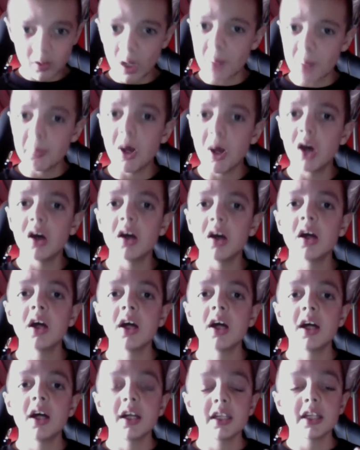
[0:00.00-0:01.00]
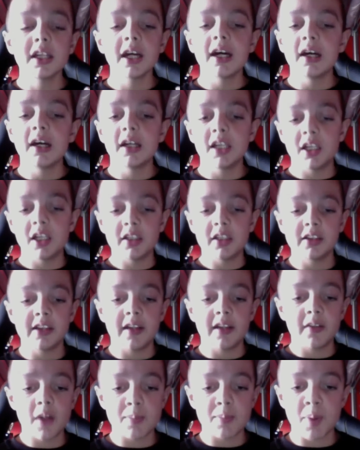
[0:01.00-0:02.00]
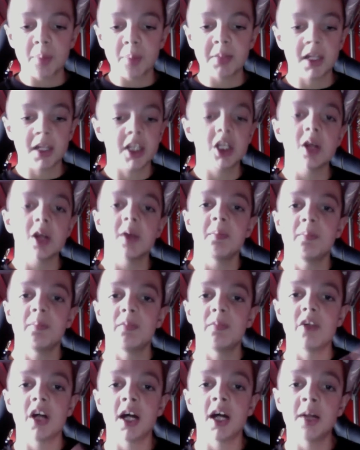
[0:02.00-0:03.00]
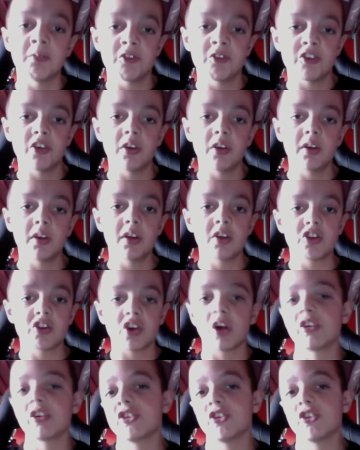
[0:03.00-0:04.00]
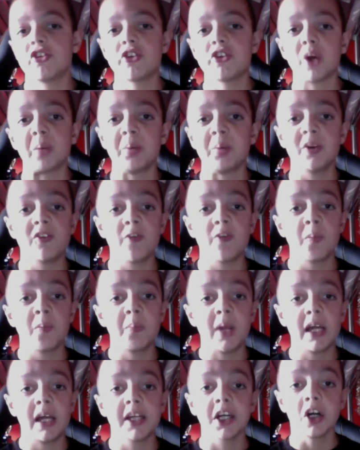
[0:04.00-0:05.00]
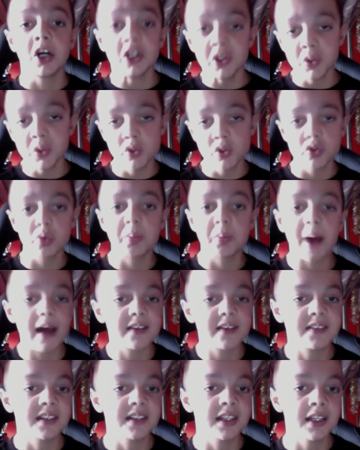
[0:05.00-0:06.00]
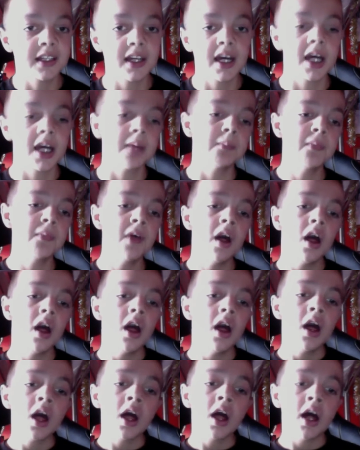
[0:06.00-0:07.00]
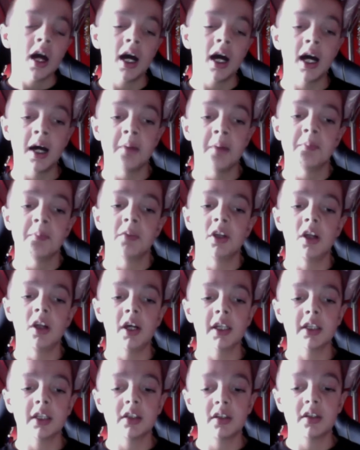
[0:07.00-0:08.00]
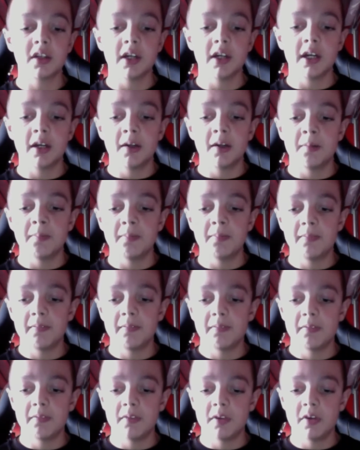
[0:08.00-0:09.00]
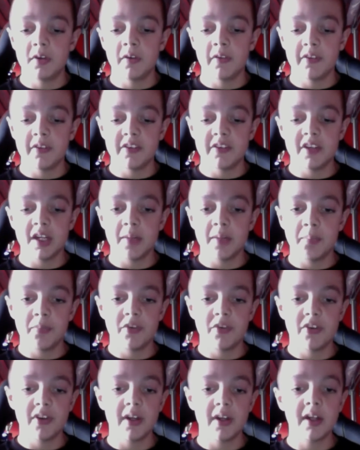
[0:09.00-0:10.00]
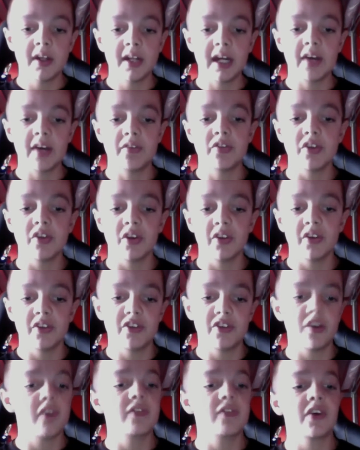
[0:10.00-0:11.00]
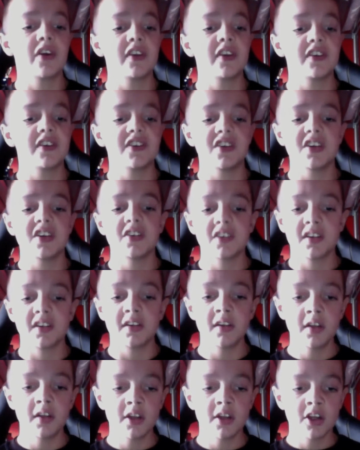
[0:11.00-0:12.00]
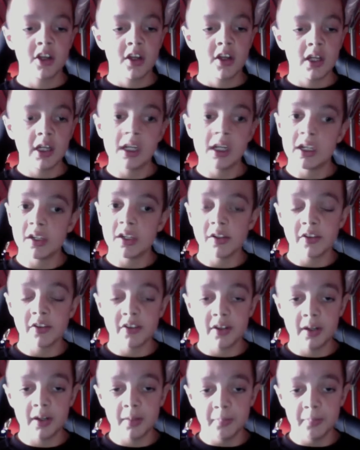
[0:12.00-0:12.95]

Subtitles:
but yeah, they're probably gonna try to stop us from playing our usual passing game, like other teams have done so far this season. And